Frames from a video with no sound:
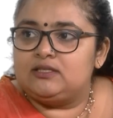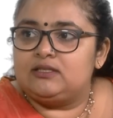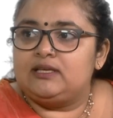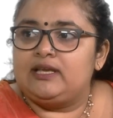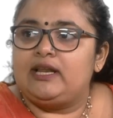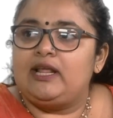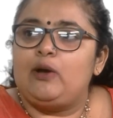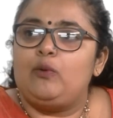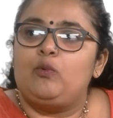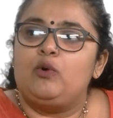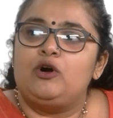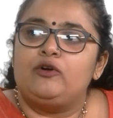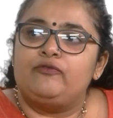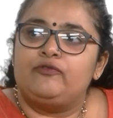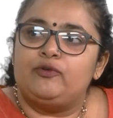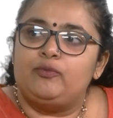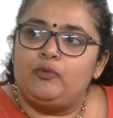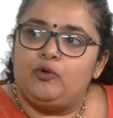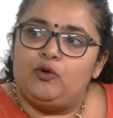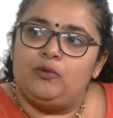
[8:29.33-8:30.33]
Can I work
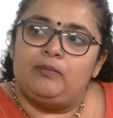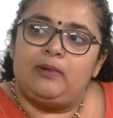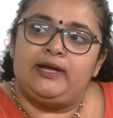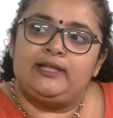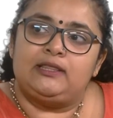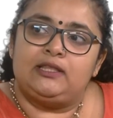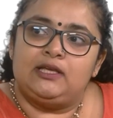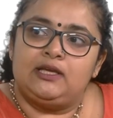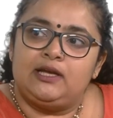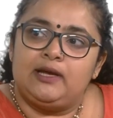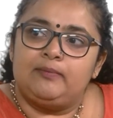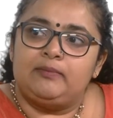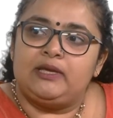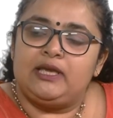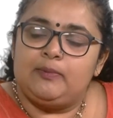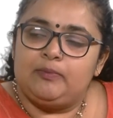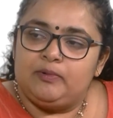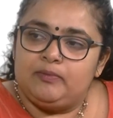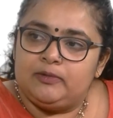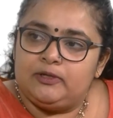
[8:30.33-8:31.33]
from home? I think I'm
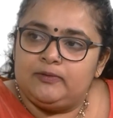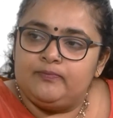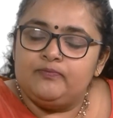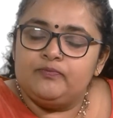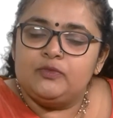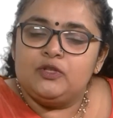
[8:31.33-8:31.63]
capable.